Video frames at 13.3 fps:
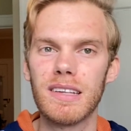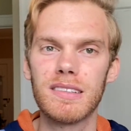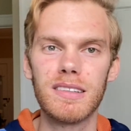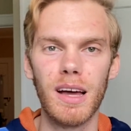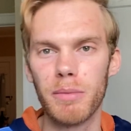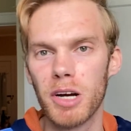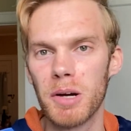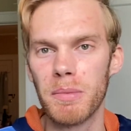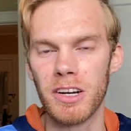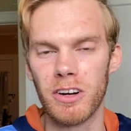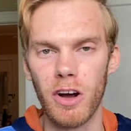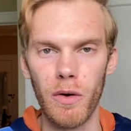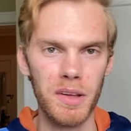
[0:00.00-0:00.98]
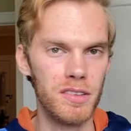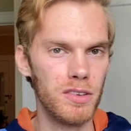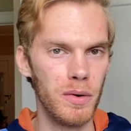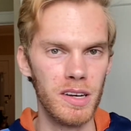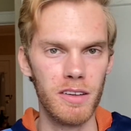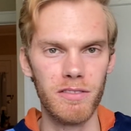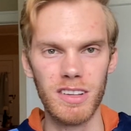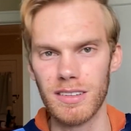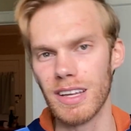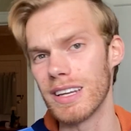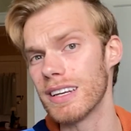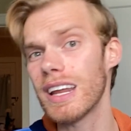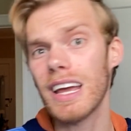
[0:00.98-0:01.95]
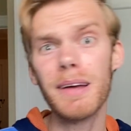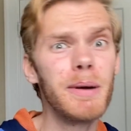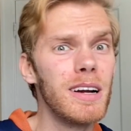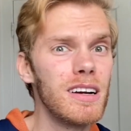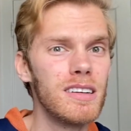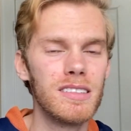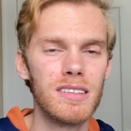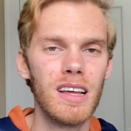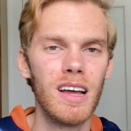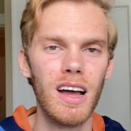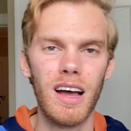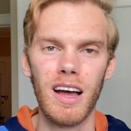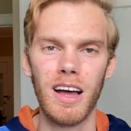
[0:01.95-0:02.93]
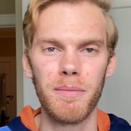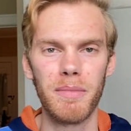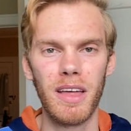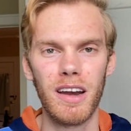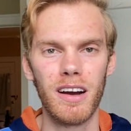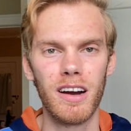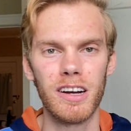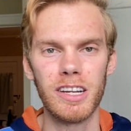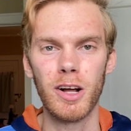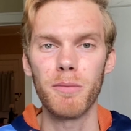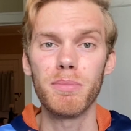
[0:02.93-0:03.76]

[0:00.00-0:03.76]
suburb and you're always going to visit neighbors that are,